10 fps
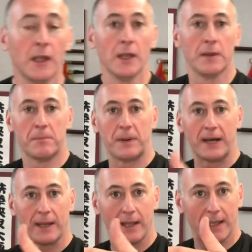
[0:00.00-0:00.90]
But
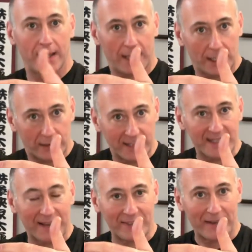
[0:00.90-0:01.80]
you need to
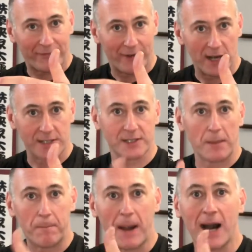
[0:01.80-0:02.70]
have that first. So
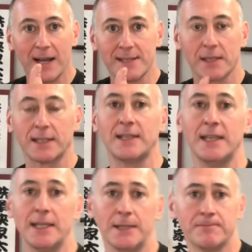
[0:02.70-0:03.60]
Peng is like
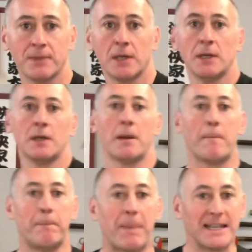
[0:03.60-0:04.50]
the
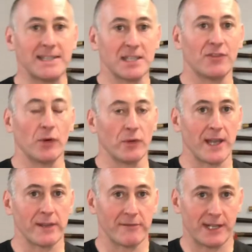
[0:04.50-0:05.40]
basis for all the
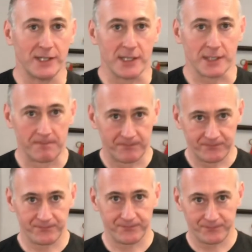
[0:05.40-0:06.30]
other energies.
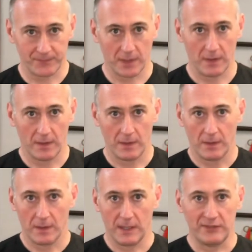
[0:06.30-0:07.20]

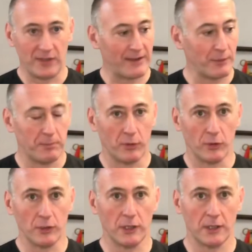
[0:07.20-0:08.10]
If you have a
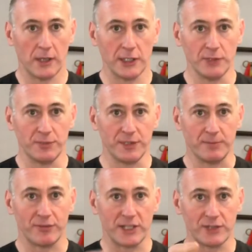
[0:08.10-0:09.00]
ball and you're putting
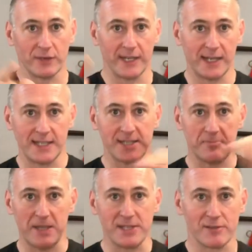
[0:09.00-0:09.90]
pressure on it and it
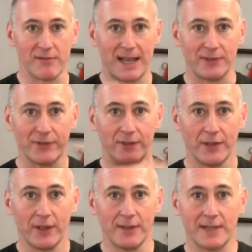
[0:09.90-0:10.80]
spins around,
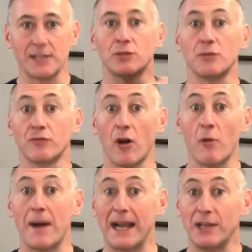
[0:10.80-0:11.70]
that's called
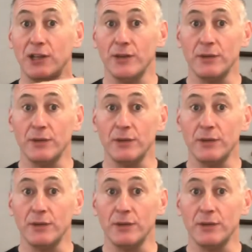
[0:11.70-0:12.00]
rollback, Lu.